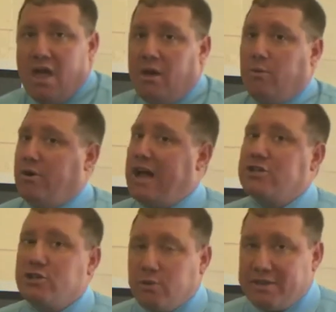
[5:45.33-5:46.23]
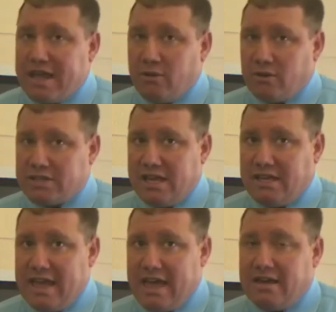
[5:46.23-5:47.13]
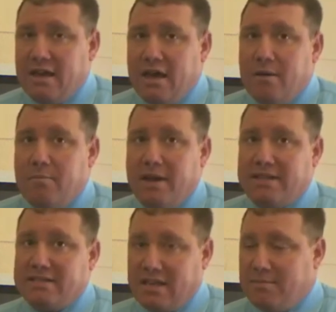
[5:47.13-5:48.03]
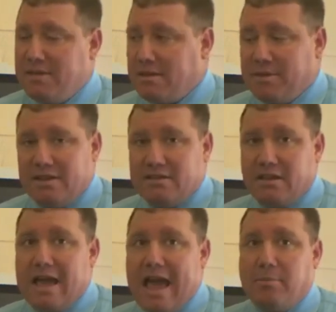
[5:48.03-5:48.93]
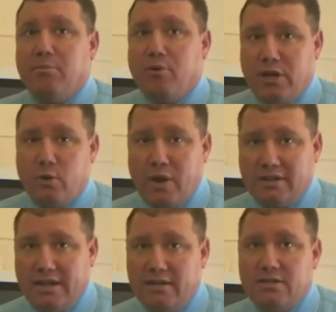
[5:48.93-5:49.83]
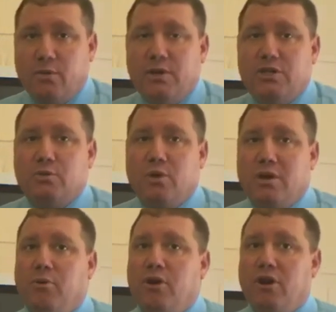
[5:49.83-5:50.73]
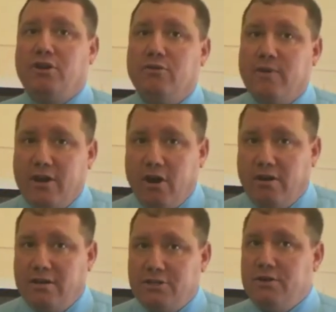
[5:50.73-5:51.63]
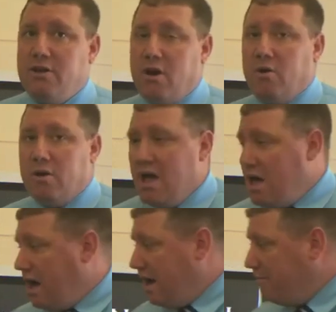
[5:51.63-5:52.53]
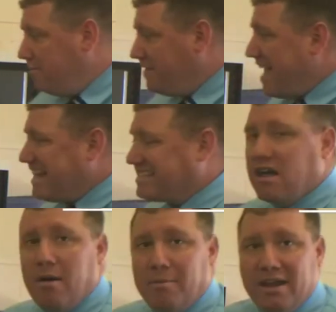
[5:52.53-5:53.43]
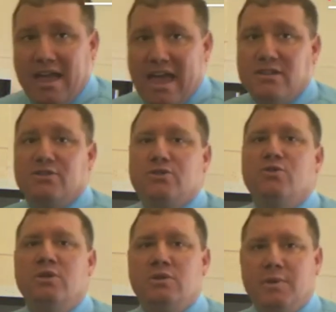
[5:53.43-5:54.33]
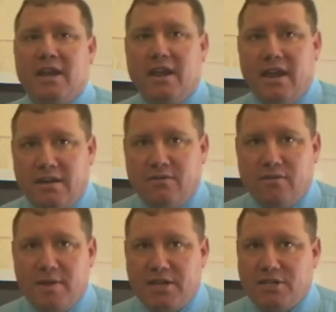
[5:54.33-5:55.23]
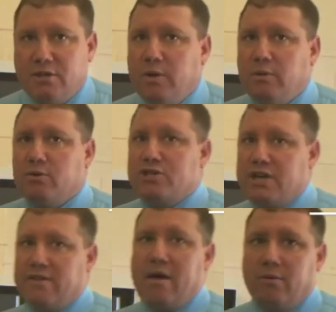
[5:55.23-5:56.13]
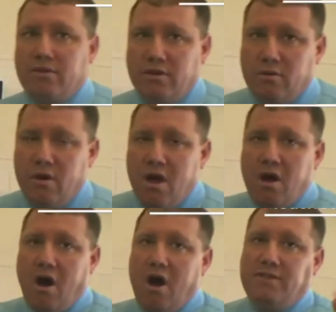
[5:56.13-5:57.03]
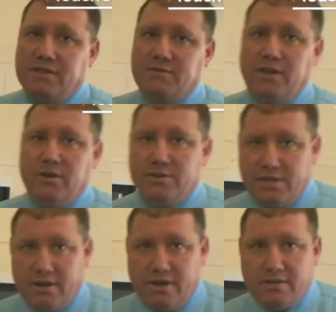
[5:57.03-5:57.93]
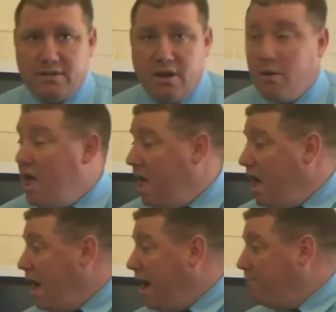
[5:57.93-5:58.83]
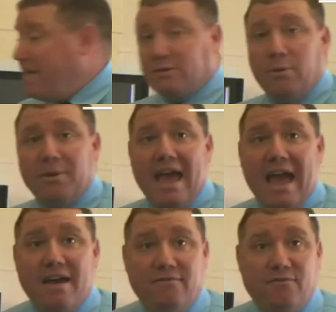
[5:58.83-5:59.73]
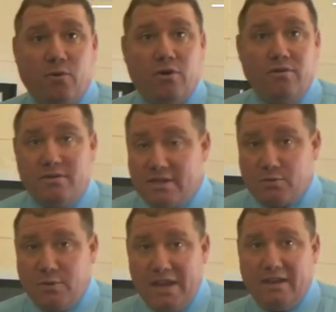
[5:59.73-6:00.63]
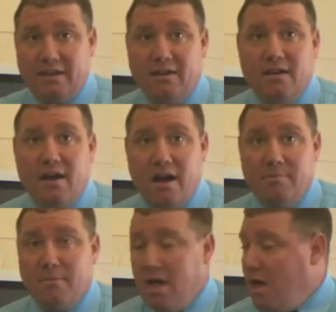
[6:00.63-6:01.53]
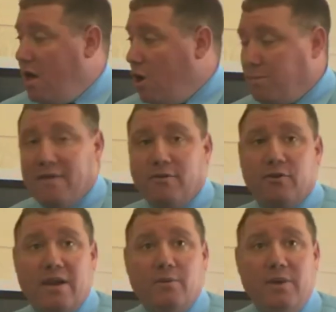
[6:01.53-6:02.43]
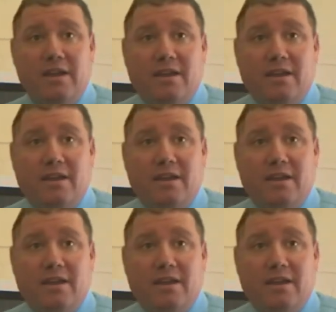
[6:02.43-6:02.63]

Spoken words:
We're not sure what that looks like yet, but it's going to be something that's going to happen pretty quickly. So we just want to put it on your radar, let you know that that's coming. And as soon as we get any information, we will share that with you on this video series. So that's what we have for this week. Hope you have a great week.